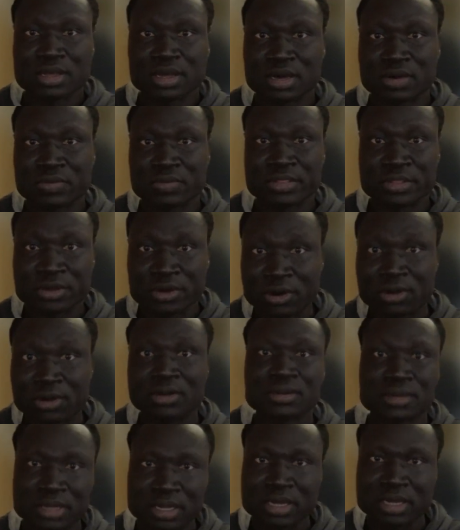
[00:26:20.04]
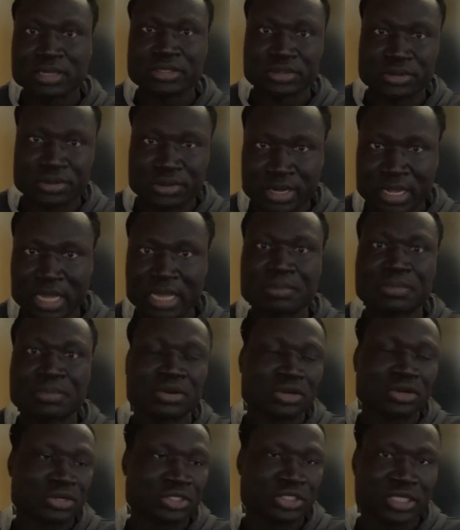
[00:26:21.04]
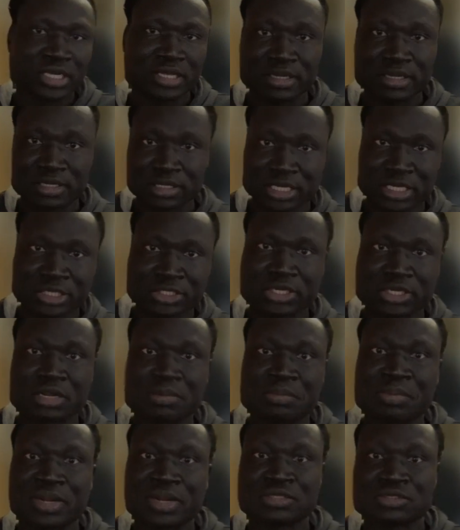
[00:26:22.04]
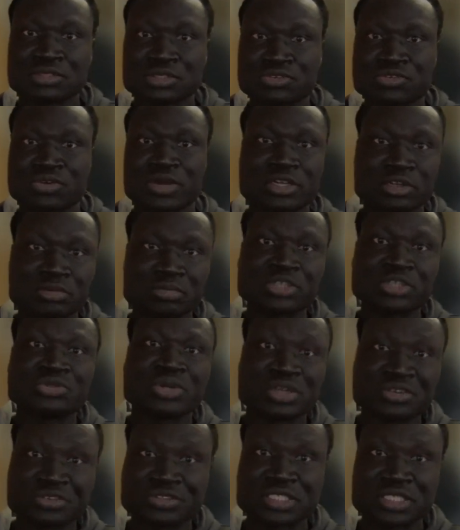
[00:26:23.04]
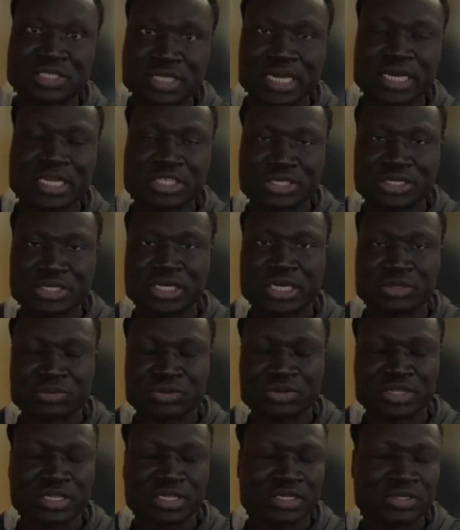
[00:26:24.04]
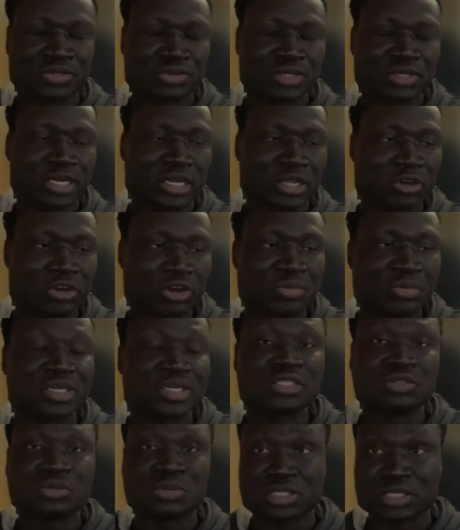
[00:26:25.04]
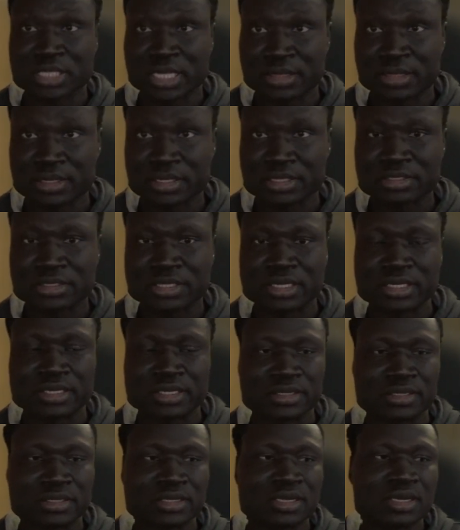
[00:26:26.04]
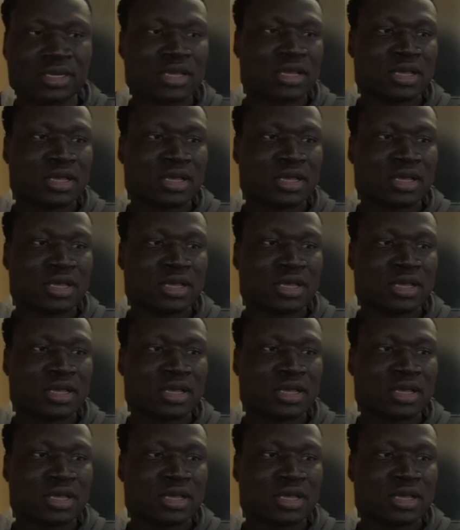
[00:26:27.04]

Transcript: with the whole, you know, camp closure and the discussion in place to try to make sure refugees can integrate into their new communities, which is, I think, is really good.